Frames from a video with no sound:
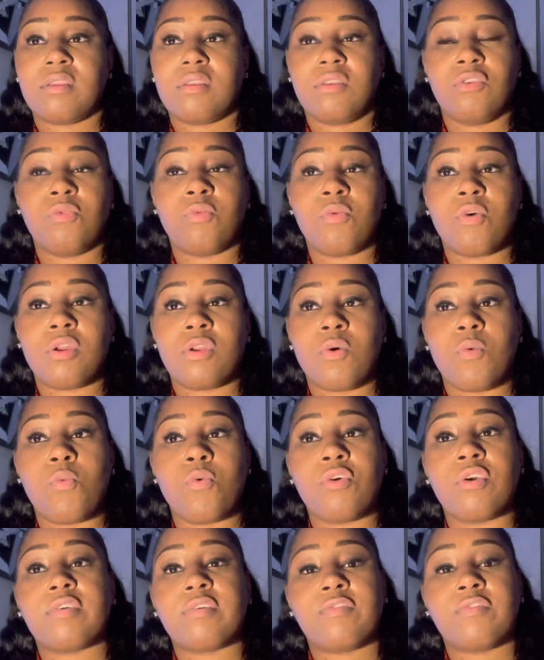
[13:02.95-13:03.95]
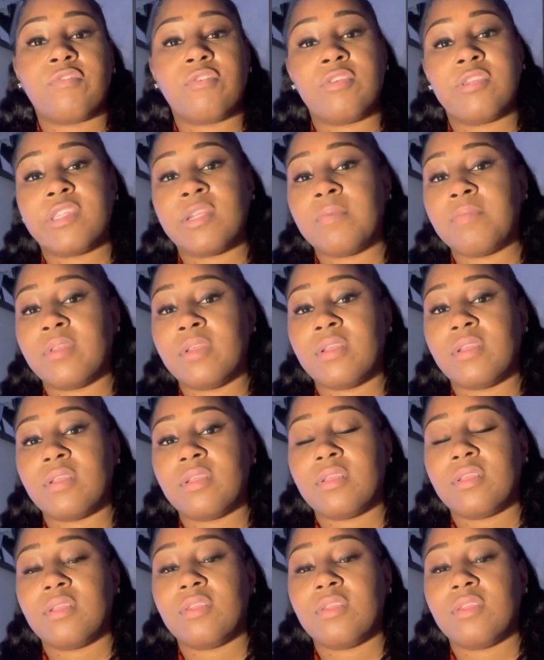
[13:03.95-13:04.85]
you want to work for something,